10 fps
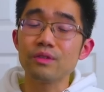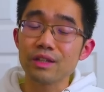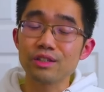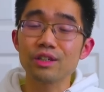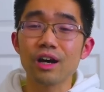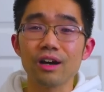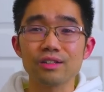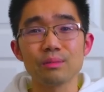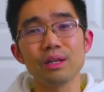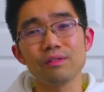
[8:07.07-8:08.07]
to these
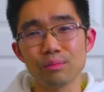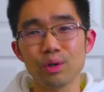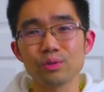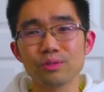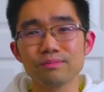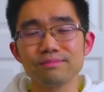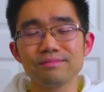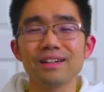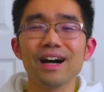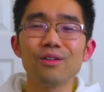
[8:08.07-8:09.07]
ArcSaber 11 Pros?
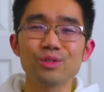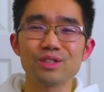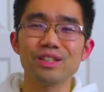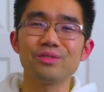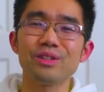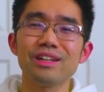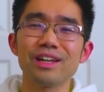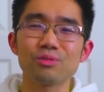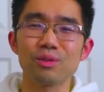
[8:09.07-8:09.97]
I will see you in the next